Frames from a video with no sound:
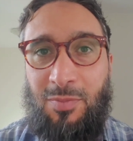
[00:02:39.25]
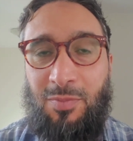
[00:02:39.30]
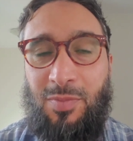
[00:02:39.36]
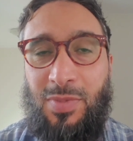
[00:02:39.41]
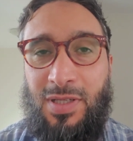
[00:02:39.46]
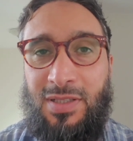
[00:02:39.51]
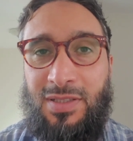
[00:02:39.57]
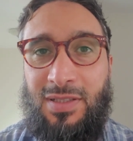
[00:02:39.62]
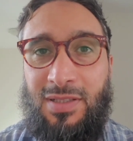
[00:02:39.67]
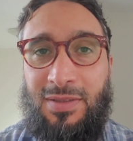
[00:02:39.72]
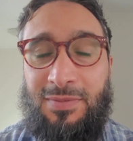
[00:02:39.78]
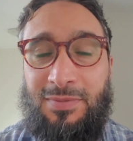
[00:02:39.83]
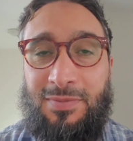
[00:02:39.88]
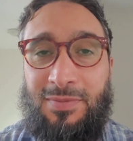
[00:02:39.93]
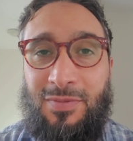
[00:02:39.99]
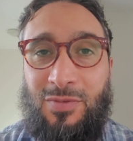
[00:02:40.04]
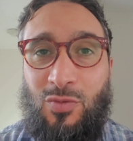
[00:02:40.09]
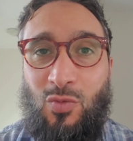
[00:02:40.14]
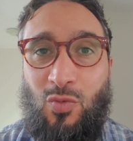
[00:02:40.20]
But
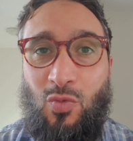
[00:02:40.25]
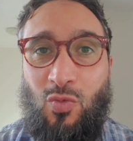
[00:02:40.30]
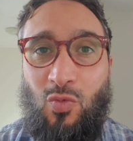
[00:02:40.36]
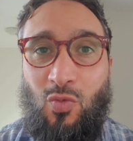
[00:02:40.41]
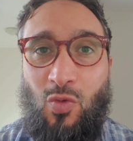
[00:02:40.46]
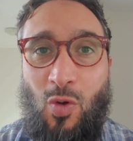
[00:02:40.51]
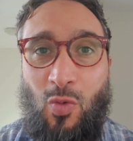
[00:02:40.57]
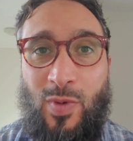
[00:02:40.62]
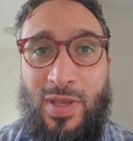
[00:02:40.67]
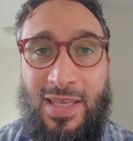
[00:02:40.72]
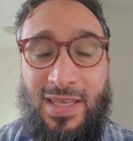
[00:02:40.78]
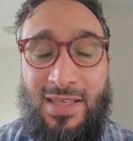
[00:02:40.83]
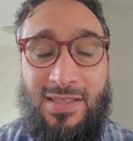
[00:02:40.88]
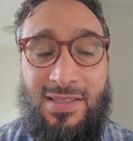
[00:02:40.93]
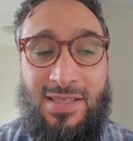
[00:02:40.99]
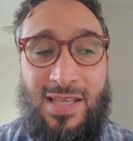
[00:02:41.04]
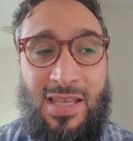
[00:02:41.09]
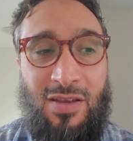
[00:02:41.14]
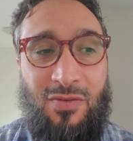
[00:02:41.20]
what we
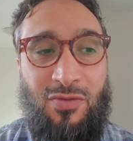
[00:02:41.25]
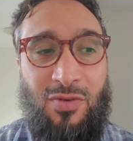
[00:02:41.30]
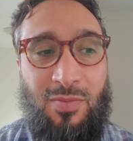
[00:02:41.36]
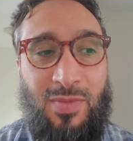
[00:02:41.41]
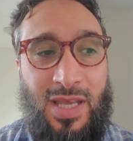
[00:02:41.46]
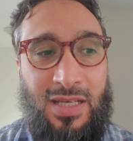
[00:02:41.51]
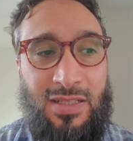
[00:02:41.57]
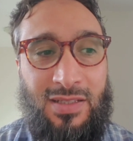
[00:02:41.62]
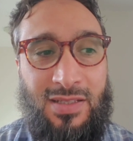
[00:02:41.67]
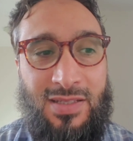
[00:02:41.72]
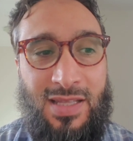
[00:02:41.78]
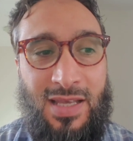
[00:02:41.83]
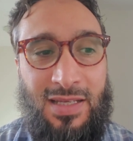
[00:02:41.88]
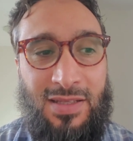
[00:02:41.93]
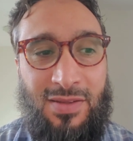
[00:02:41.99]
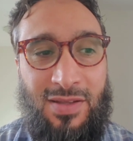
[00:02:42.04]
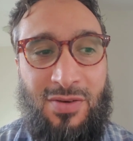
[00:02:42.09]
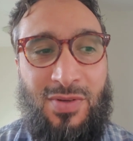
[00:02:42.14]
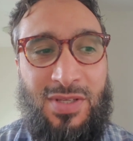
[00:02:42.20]
can take from that is
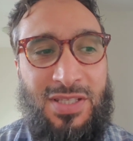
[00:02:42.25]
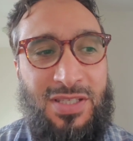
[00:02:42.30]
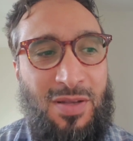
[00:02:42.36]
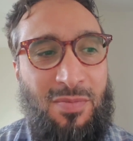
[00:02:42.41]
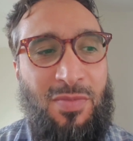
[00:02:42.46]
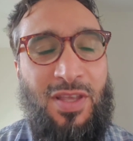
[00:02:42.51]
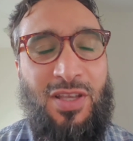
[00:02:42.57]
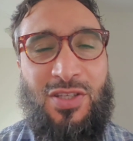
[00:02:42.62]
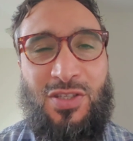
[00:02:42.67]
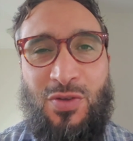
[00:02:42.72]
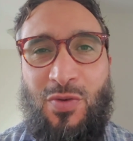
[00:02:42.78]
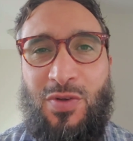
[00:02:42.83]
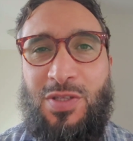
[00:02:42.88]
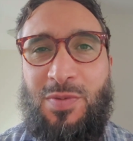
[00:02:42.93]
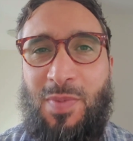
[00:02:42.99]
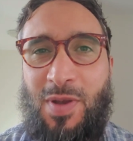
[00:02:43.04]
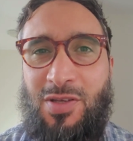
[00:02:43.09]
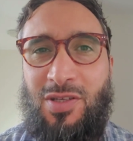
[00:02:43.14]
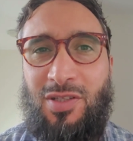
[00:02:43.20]
that there is something so
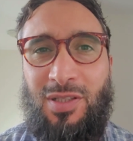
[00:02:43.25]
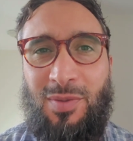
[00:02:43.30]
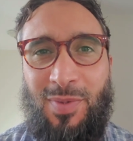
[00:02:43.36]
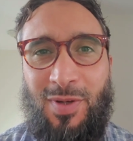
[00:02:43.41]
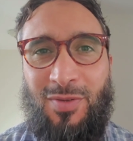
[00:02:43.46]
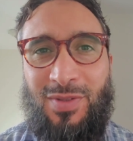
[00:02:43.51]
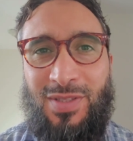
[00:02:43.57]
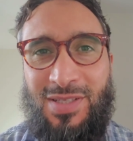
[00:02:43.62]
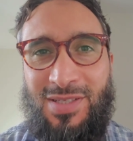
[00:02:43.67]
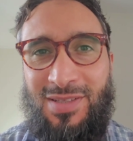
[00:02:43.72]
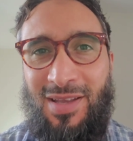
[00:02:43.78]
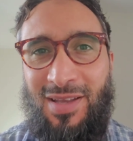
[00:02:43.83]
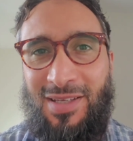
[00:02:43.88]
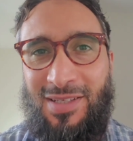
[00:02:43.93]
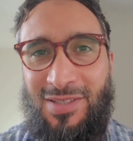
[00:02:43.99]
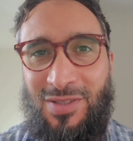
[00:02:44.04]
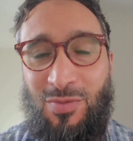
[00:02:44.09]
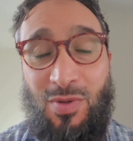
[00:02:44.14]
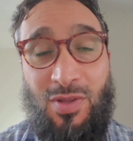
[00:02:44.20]
special about this
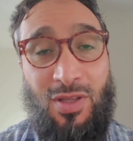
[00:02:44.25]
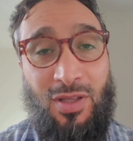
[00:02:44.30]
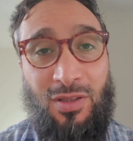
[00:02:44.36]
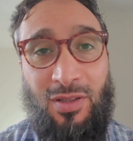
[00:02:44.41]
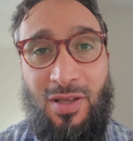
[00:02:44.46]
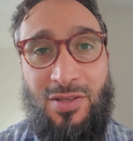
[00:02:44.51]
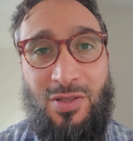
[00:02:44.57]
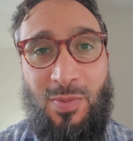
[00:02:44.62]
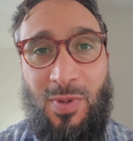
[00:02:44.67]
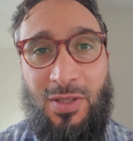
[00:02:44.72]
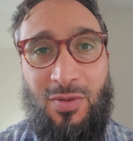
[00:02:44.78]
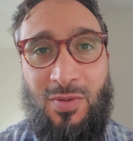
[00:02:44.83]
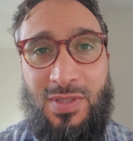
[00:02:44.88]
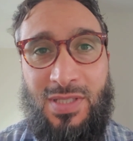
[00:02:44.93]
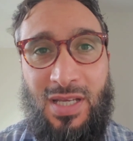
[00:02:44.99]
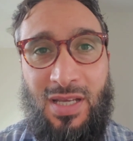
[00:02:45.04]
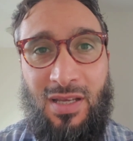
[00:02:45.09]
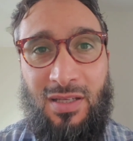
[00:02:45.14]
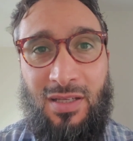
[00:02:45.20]
night with Allah subhanahu wa
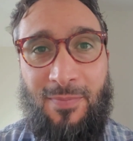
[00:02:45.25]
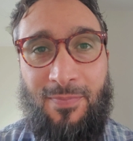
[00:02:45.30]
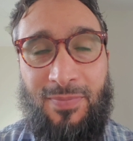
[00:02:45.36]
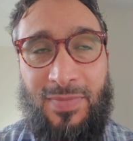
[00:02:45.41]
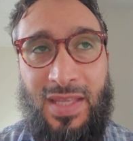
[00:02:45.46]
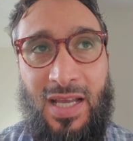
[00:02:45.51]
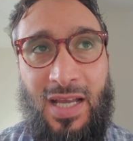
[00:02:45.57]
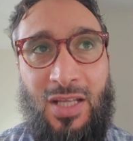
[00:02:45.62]
ta'ala.